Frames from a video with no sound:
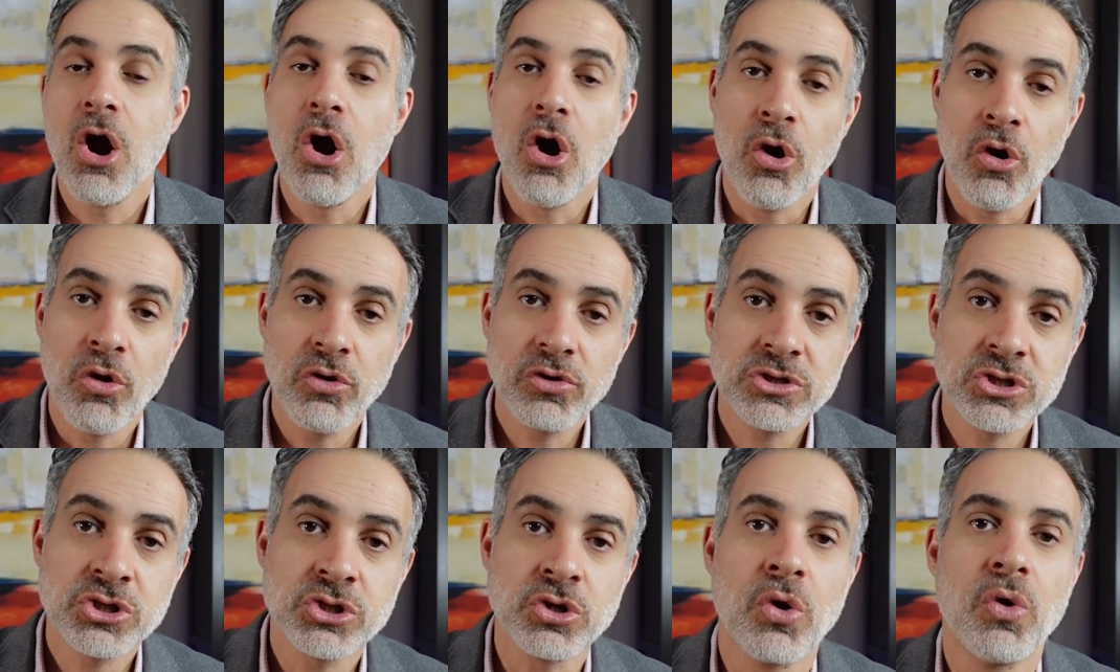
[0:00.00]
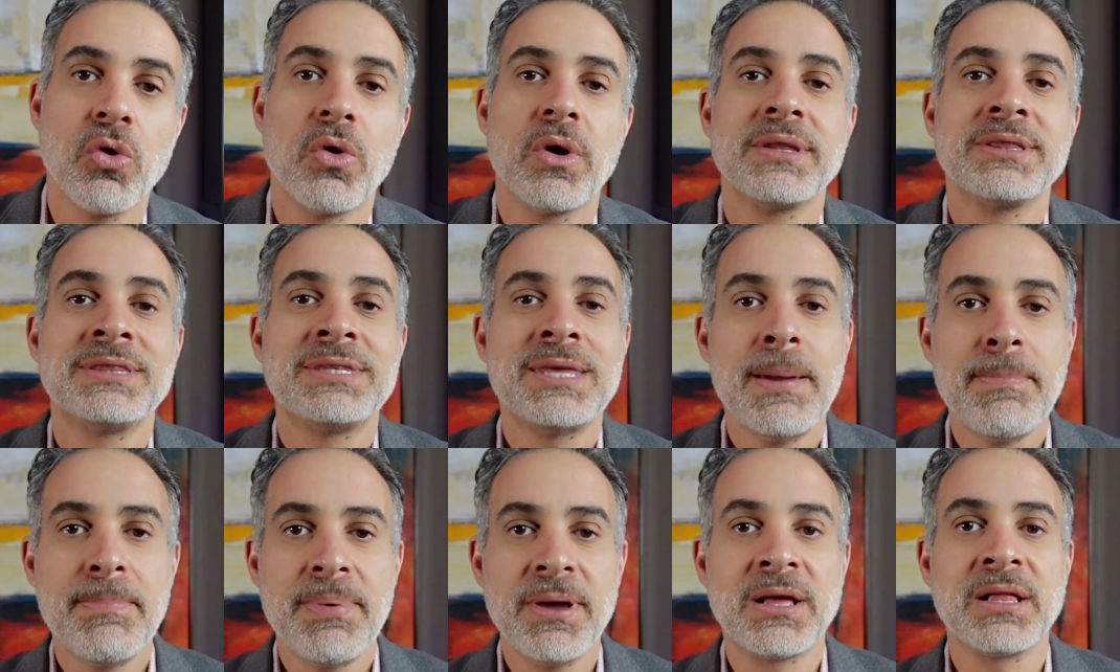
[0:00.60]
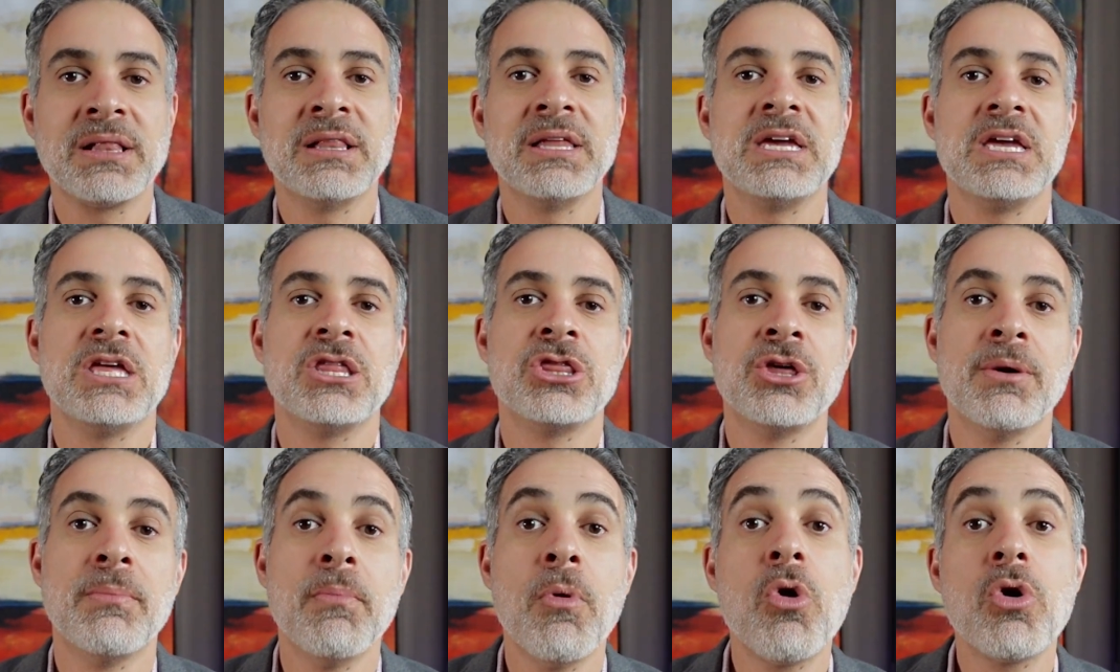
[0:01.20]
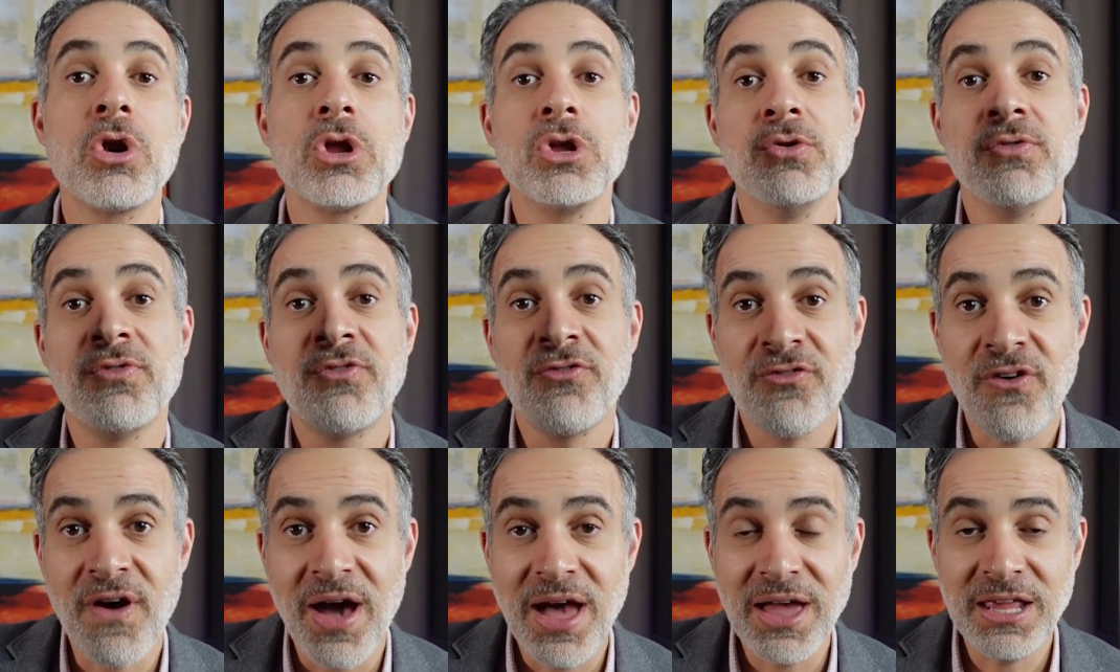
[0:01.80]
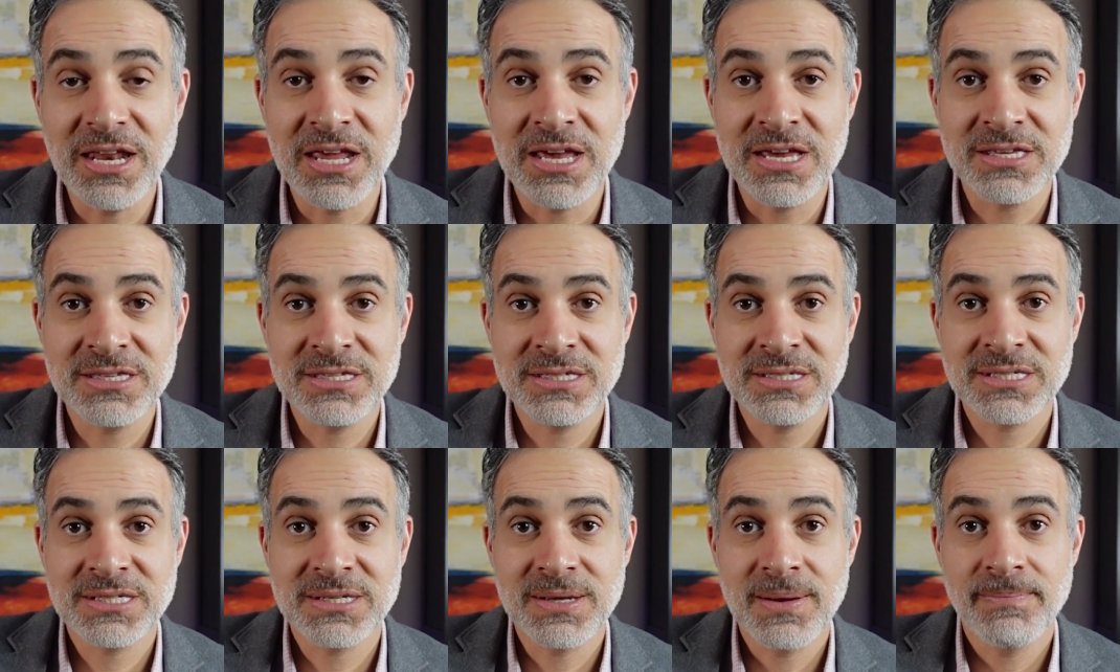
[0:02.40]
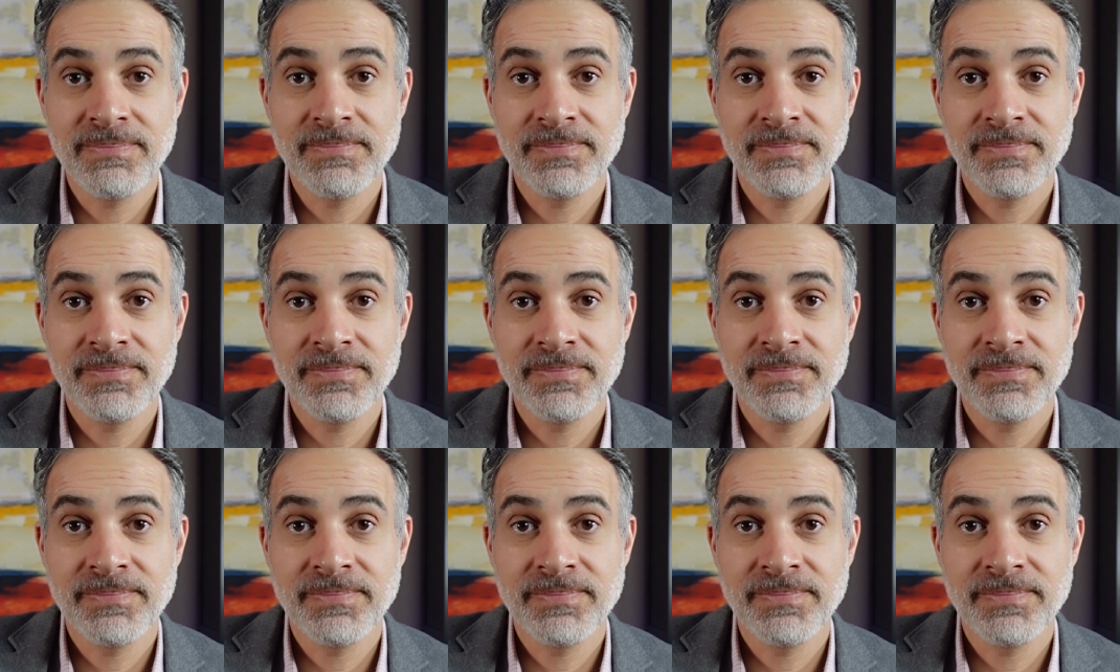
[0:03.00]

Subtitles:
Also, typically, the more you finance,